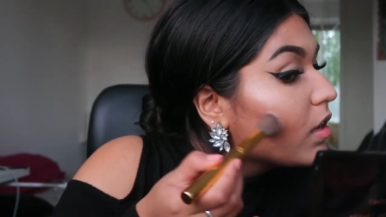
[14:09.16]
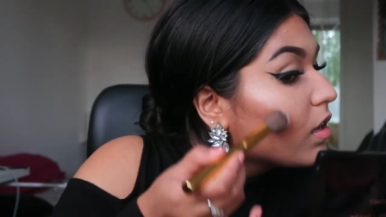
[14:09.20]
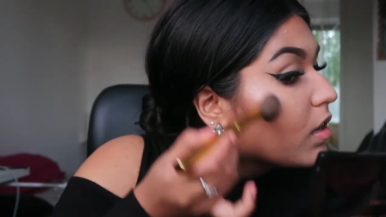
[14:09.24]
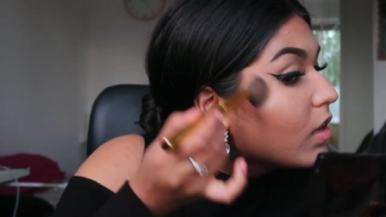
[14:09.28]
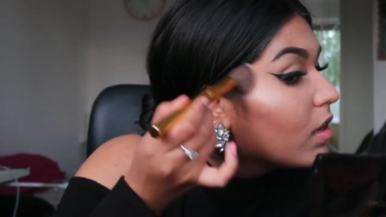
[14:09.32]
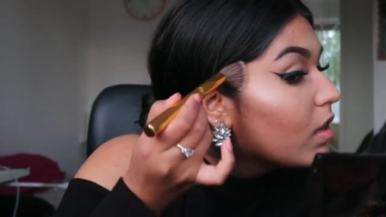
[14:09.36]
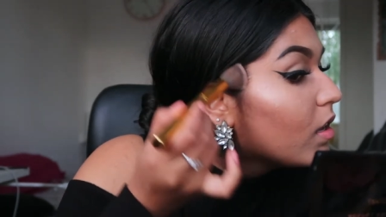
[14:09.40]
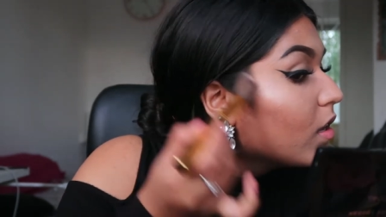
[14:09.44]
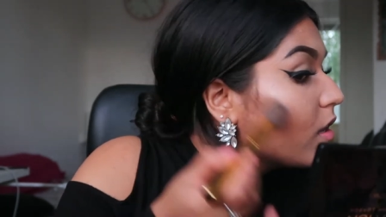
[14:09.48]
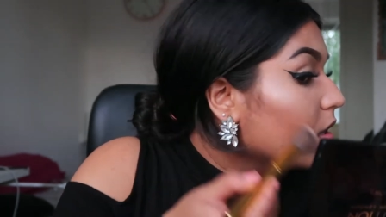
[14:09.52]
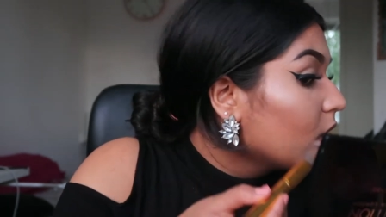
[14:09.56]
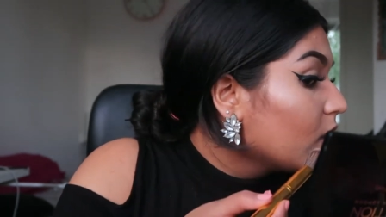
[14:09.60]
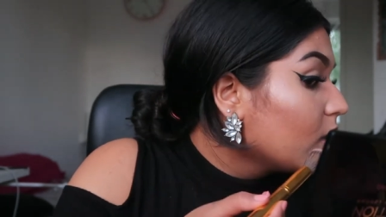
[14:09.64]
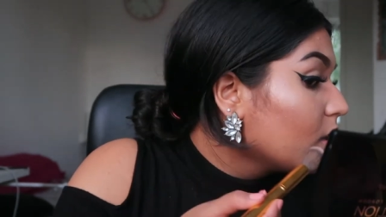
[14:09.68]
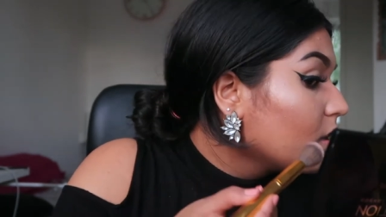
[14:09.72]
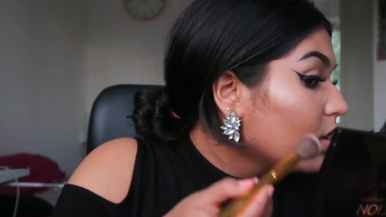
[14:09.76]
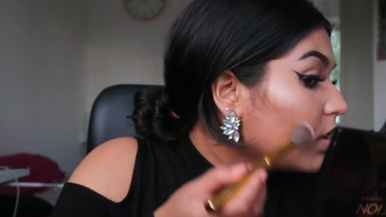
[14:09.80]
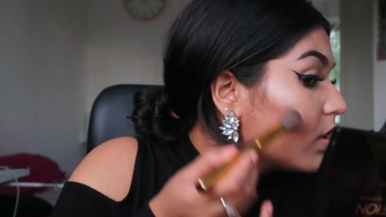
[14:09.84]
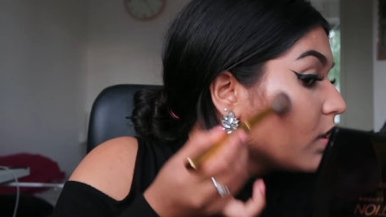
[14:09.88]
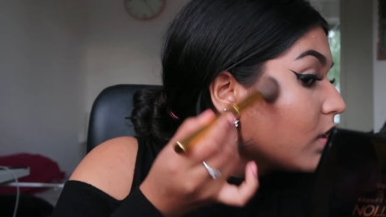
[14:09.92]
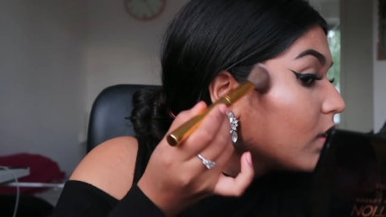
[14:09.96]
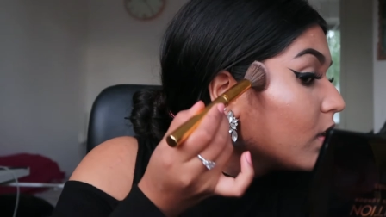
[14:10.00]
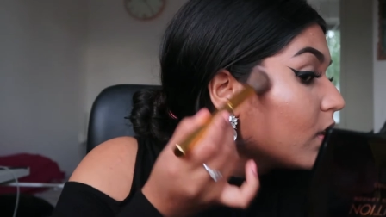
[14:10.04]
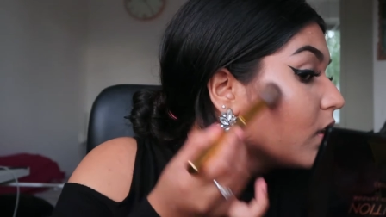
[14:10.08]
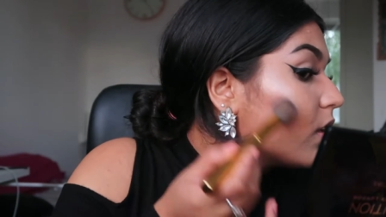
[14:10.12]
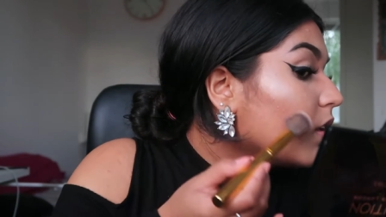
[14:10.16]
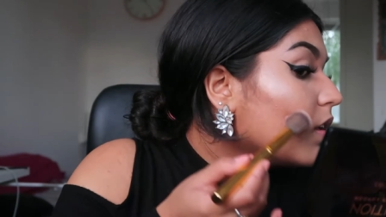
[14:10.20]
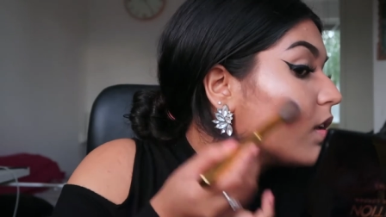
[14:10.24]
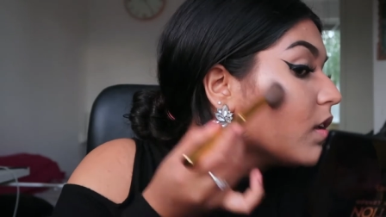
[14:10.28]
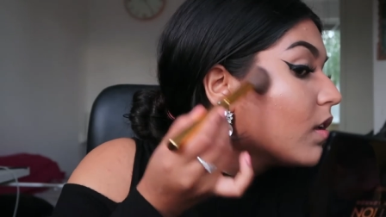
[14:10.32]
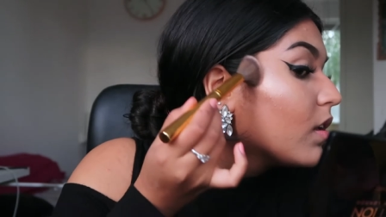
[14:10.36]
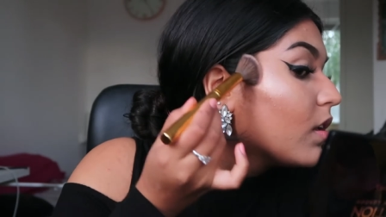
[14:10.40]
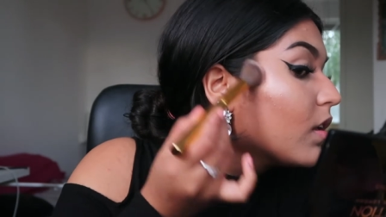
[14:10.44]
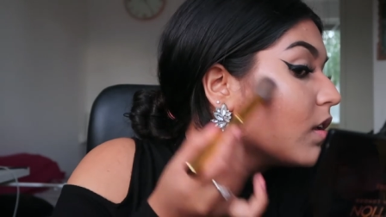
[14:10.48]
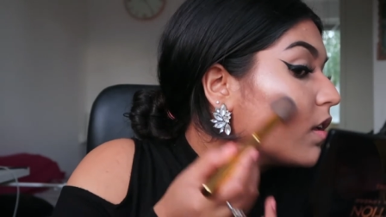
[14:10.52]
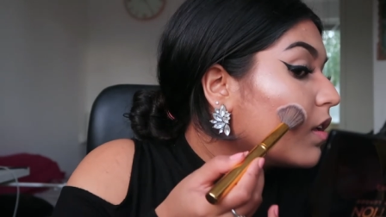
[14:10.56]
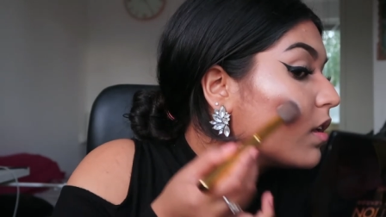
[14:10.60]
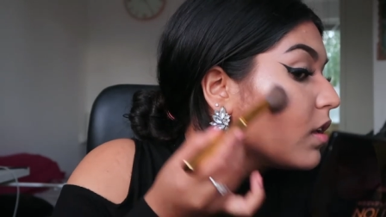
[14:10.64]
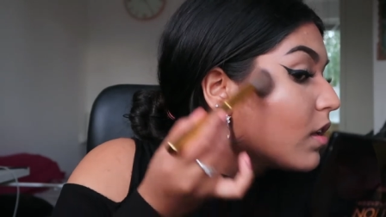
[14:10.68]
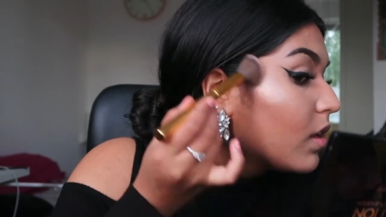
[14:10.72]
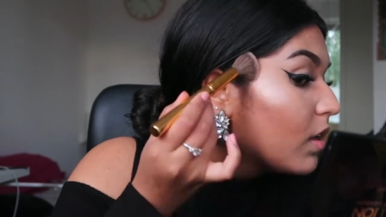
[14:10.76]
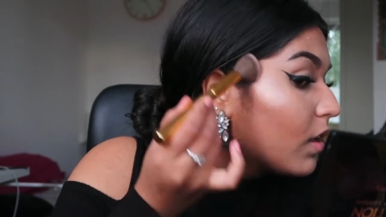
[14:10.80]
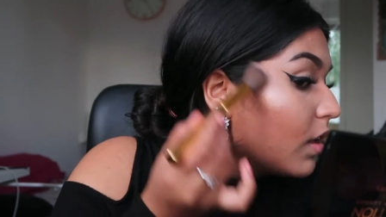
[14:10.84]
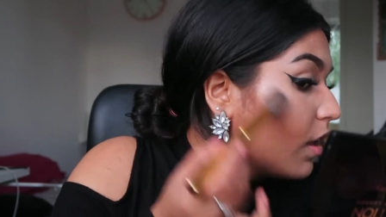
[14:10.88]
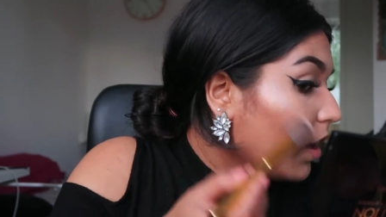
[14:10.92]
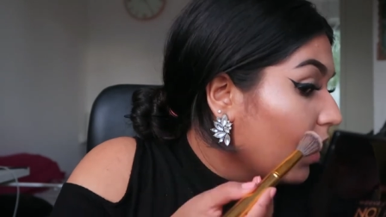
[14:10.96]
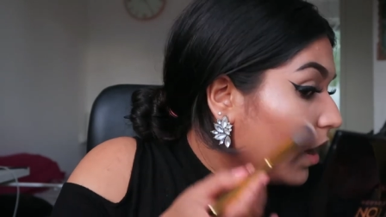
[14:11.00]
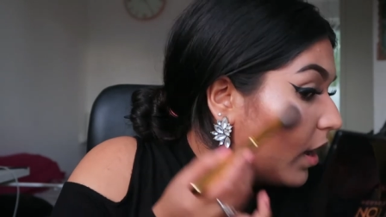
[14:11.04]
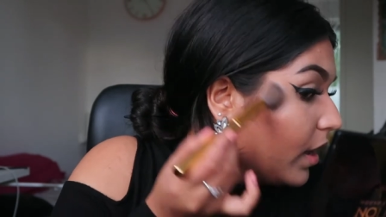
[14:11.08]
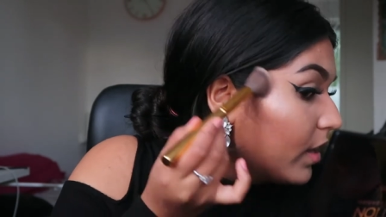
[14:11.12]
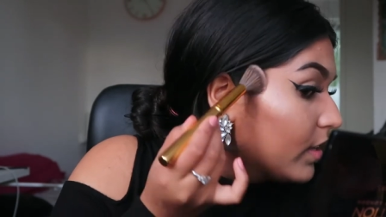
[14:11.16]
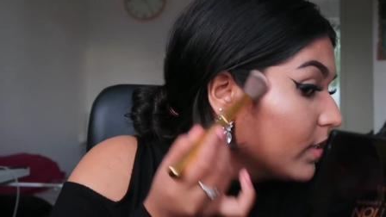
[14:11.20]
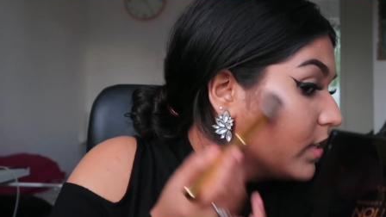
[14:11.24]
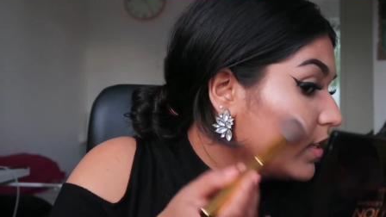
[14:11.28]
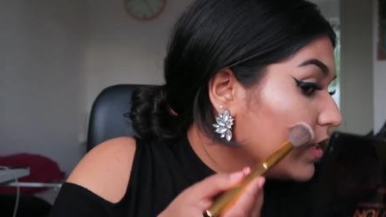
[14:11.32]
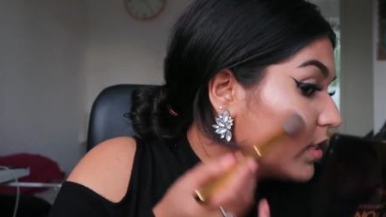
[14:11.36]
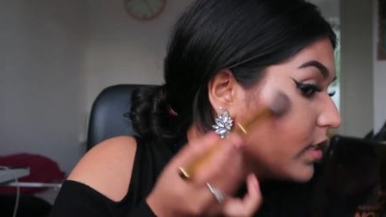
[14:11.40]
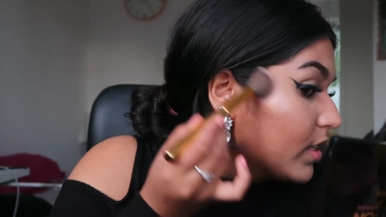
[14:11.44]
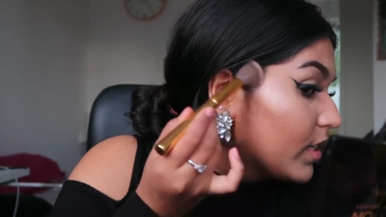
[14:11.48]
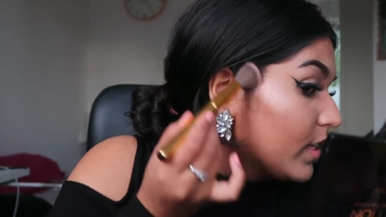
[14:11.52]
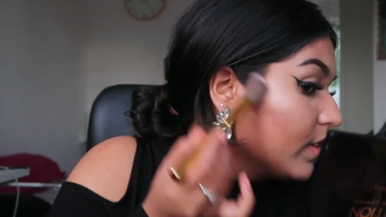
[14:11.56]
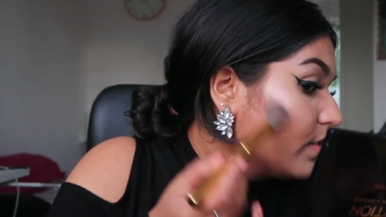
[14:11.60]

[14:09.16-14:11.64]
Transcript: and this